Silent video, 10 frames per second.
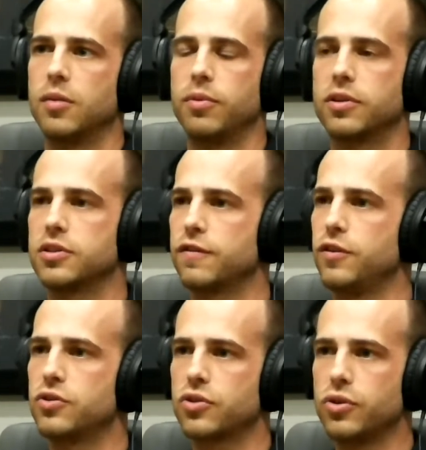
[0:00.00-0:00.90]
Because if you
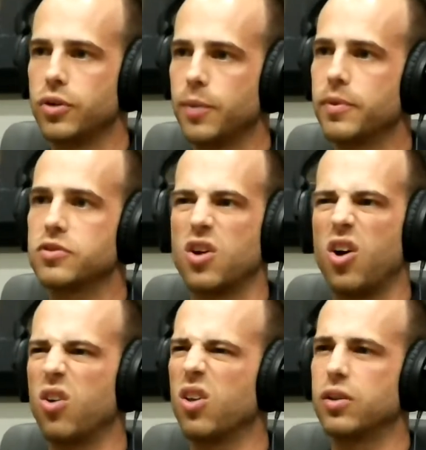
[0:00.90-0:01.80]
screw up, it's
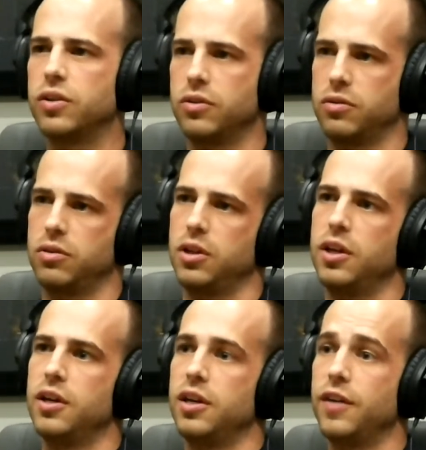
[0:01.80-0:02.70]
all on you.
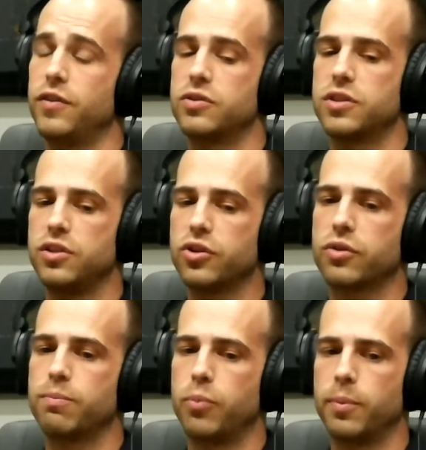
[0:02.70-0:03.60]
If you send your
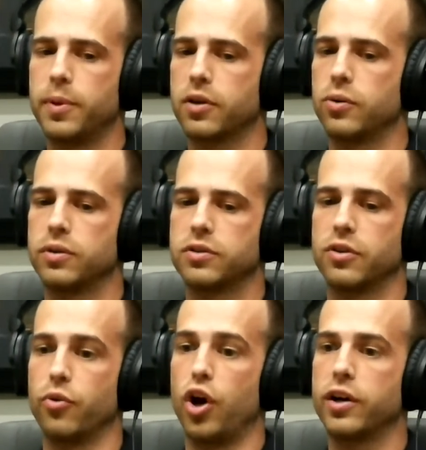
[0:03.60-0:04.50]
Bitcoin to the
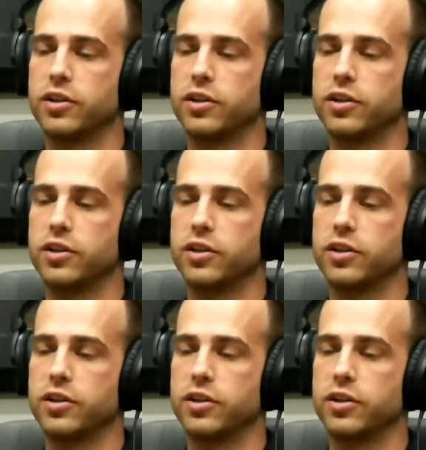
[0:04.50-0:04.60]
wrong